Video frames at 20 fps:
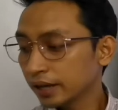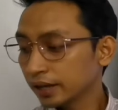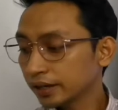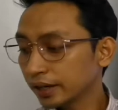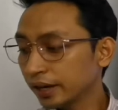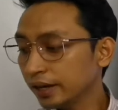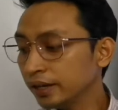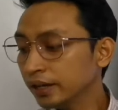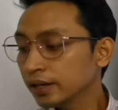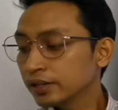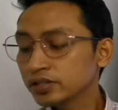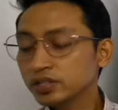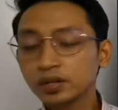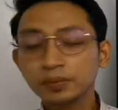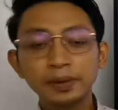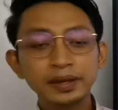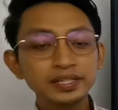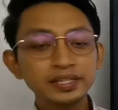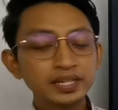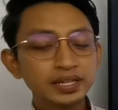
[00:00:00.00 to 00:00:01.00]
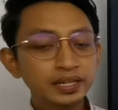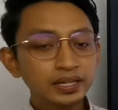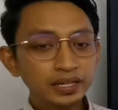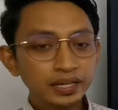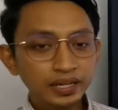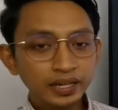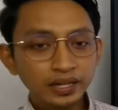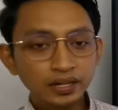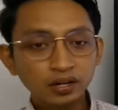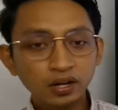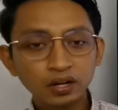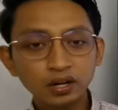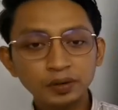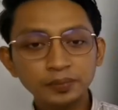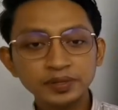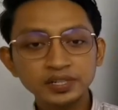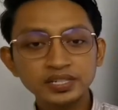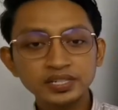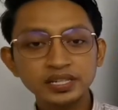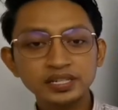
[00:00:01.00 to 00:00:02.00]
Okay, so basically
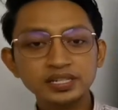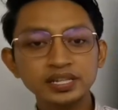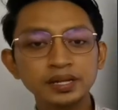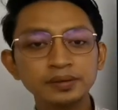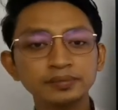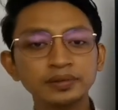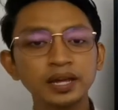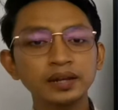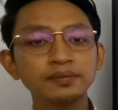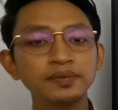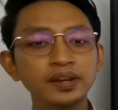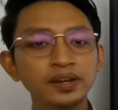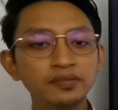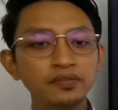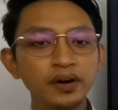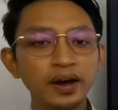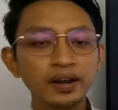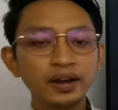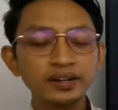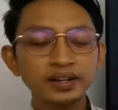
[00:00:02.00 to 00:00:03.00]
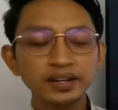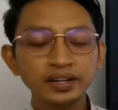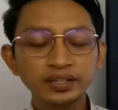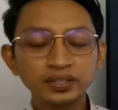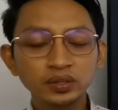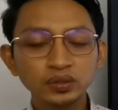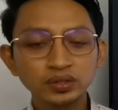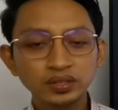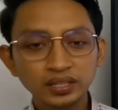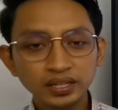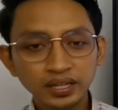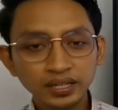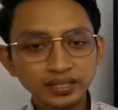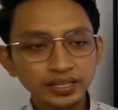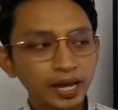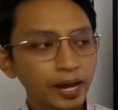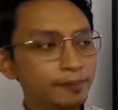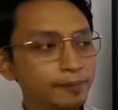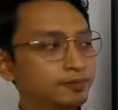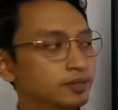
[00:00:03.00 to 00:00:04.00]
economic system can be divided into 3
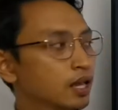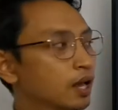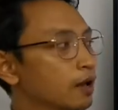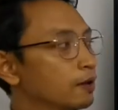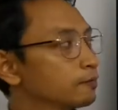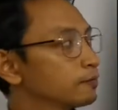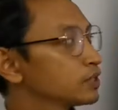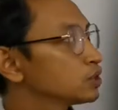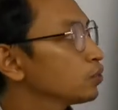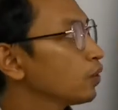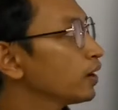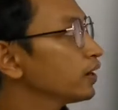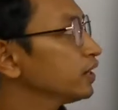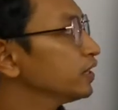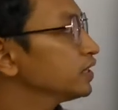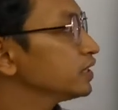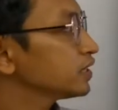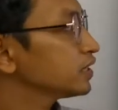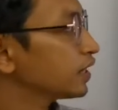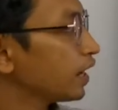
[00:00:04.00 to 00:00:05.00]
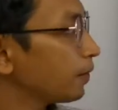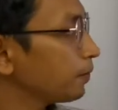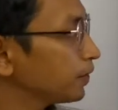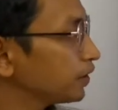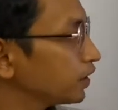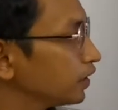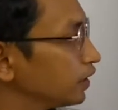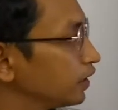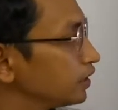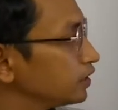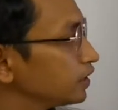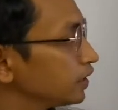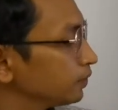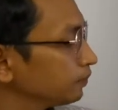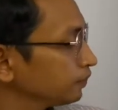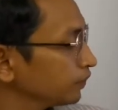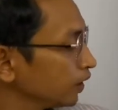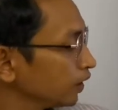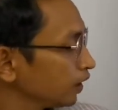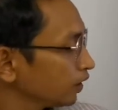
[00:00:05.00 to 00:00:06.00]
types. First one is
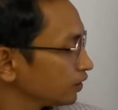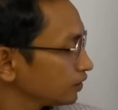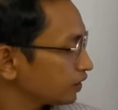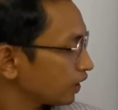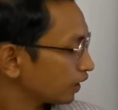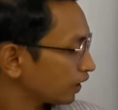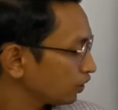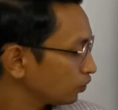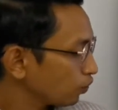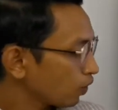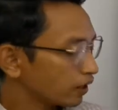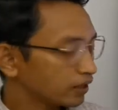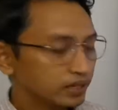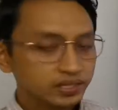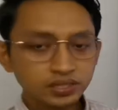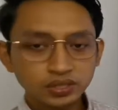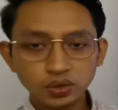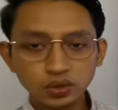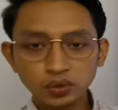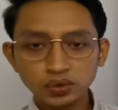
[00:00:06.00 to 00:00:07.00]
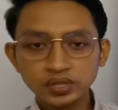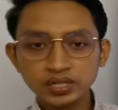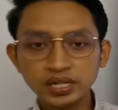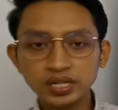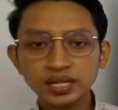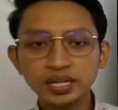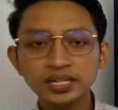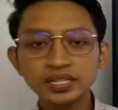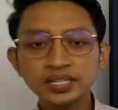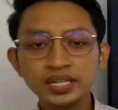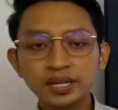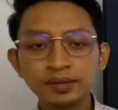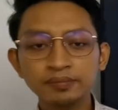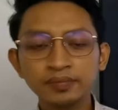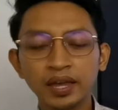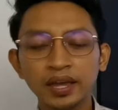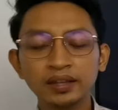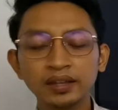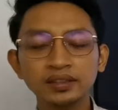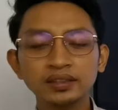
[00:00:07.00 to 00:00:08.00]
capitalism, second one is
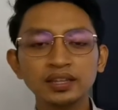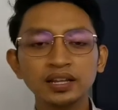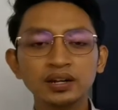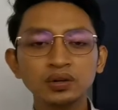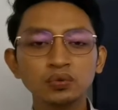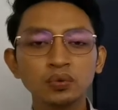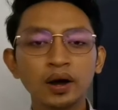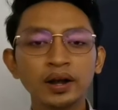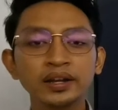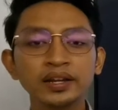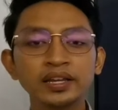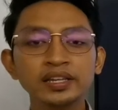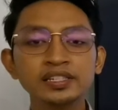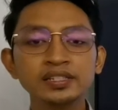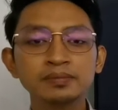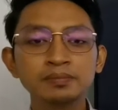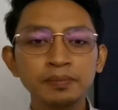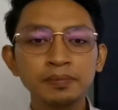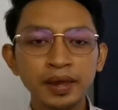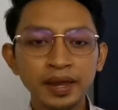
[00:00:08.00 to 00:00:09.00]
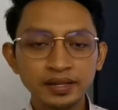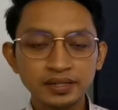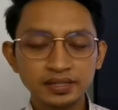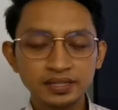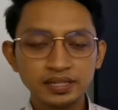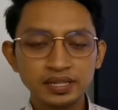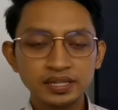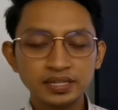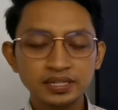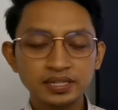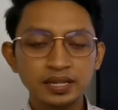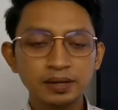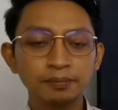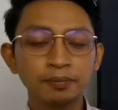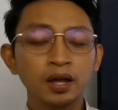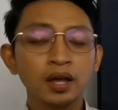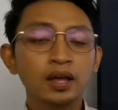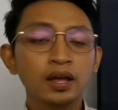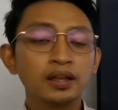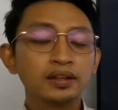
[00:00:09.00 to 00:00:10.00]
socialism, and third one is mixed
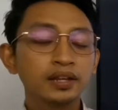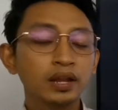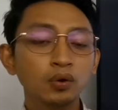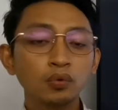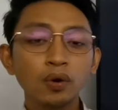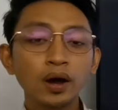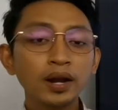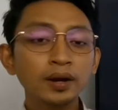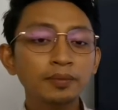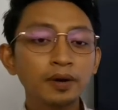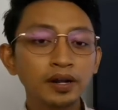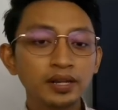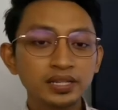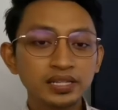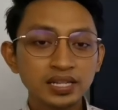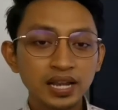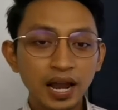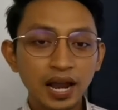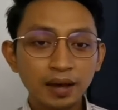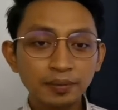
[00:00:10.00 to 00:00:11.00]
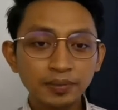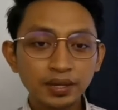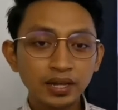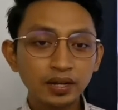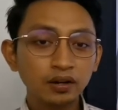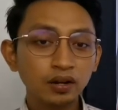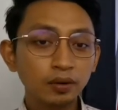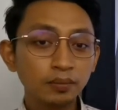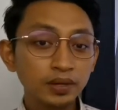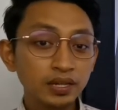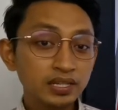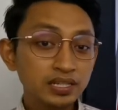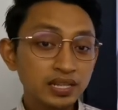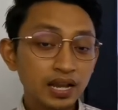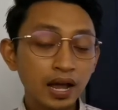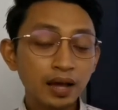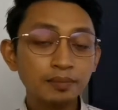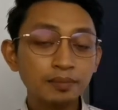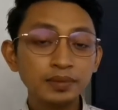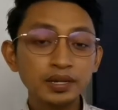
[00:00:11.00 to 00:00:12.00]
system. Then what about Islamic economy?
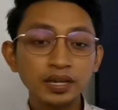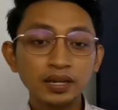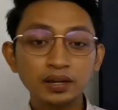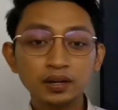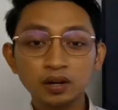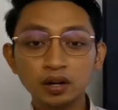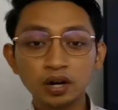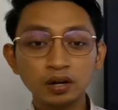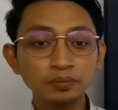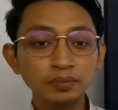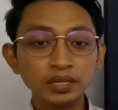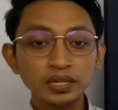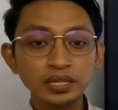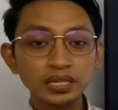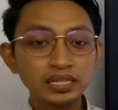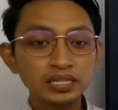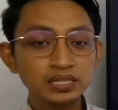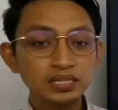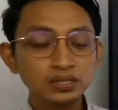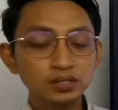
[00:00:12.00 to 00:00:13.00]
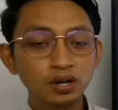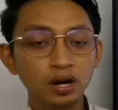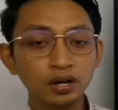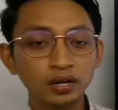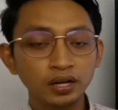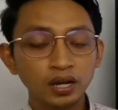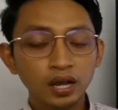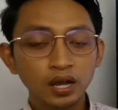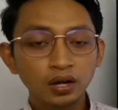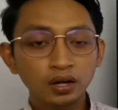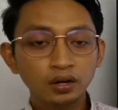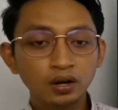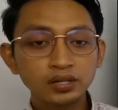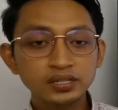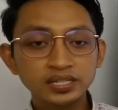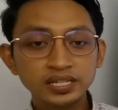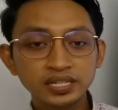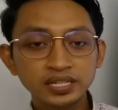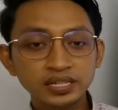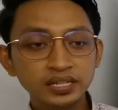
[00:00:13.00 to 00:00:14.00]
Islamic economy is not
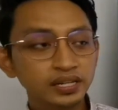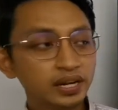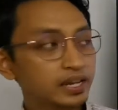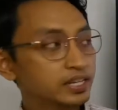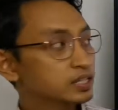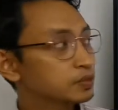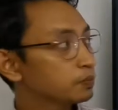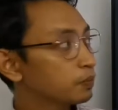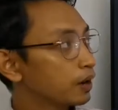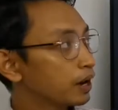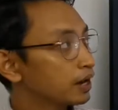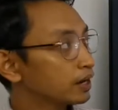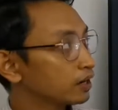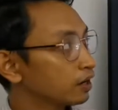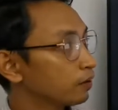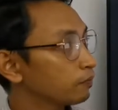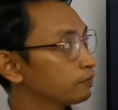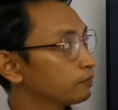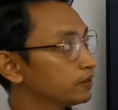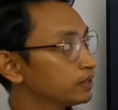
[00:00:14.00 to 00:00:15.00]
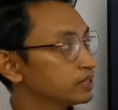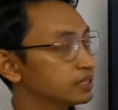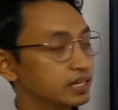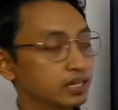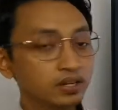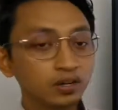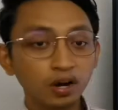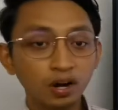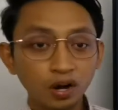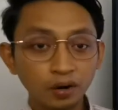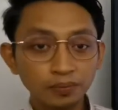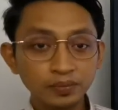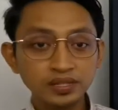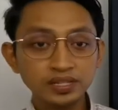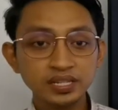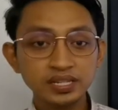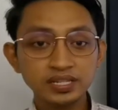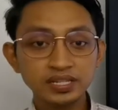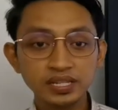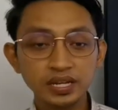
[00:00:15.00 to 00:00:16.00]
considered as part of this economic
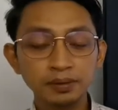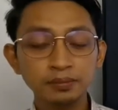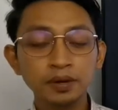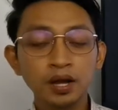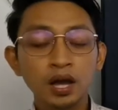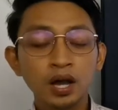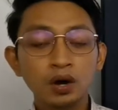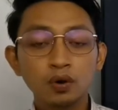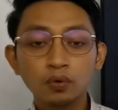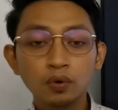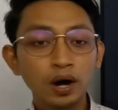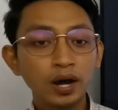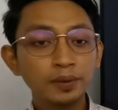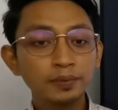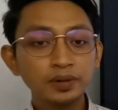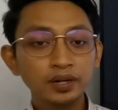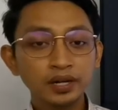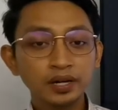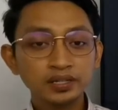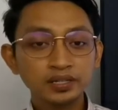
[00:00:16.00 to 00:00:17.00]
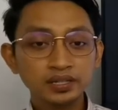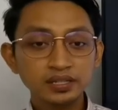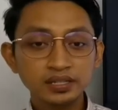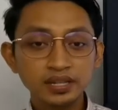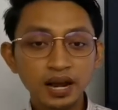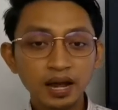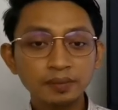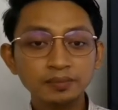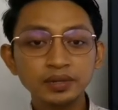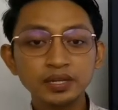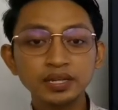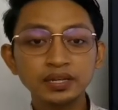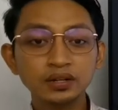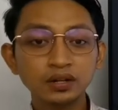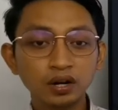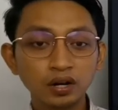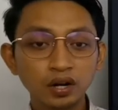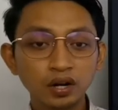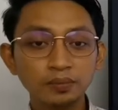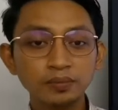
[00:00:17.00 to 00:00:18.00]
system. Why? Because Islamic
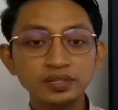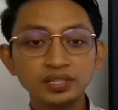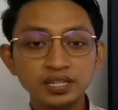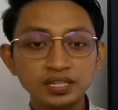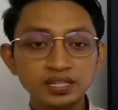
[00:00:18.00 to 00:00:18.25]
economic